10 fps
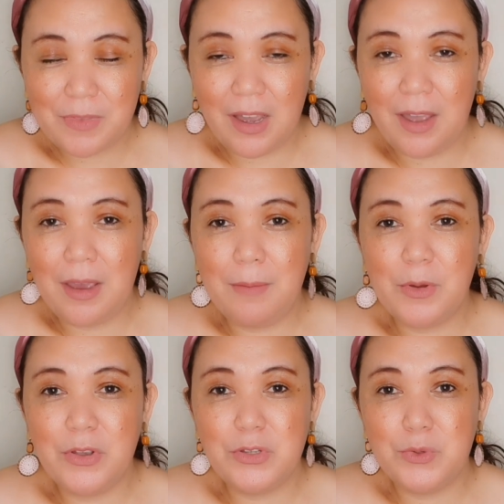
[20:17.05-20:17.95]
I'm
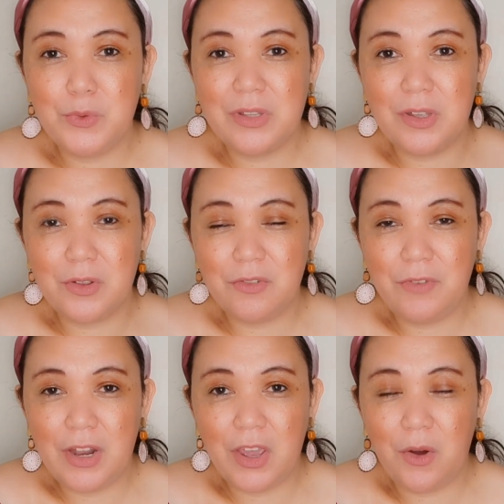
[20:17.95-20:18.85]
going to do another
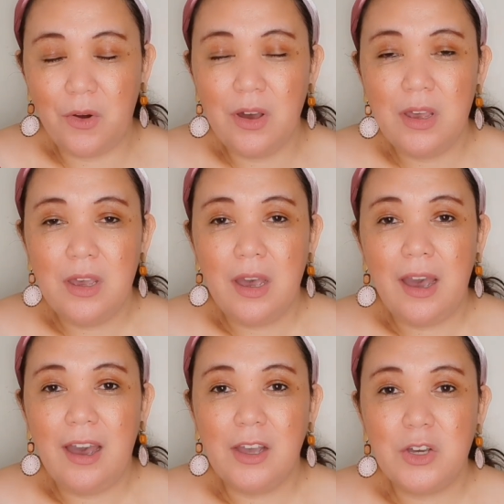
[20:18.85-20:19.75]
video
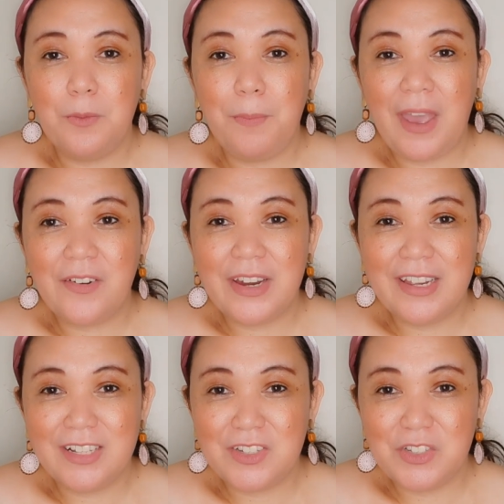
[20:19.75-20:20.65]

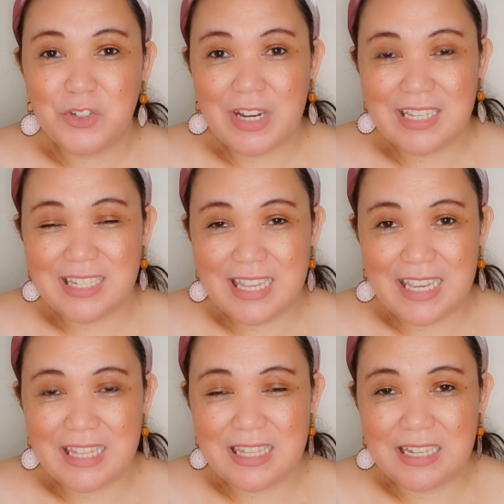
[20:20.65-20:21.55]
comparing and
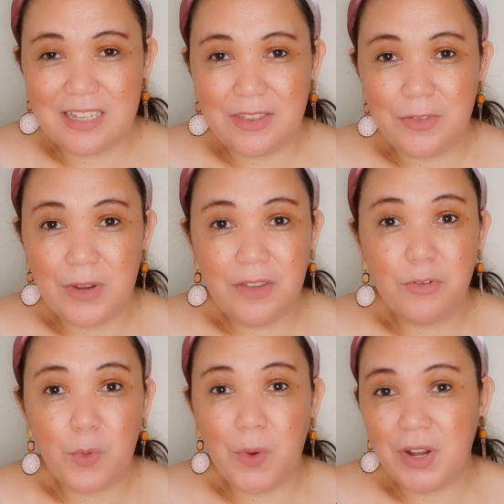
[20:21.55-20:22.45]
contrasting the 3
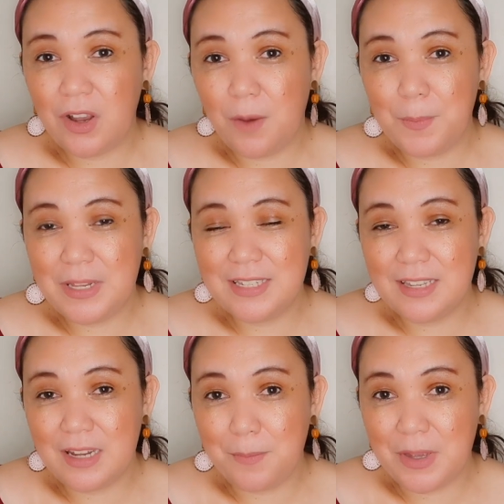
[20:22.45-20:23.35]
forwarding companies
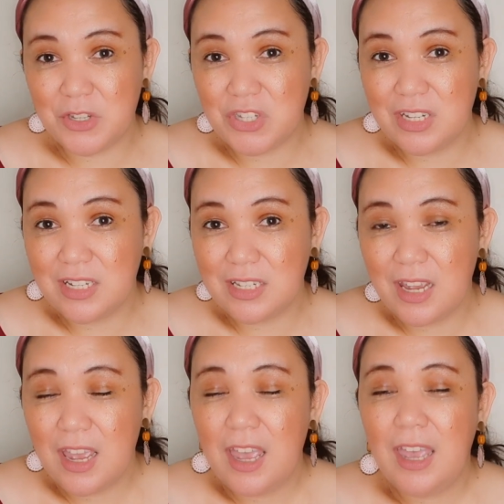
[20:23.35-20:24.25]
that I mentioned,
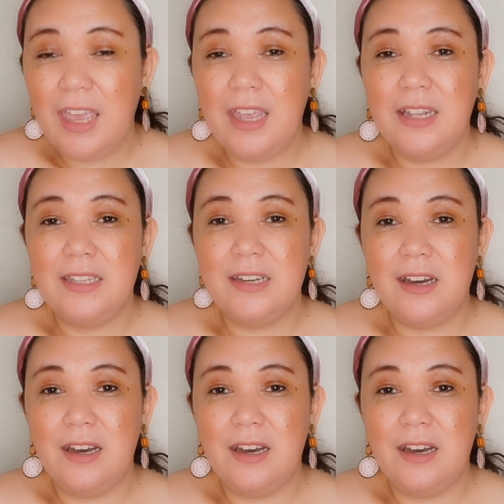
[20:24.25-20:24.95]
and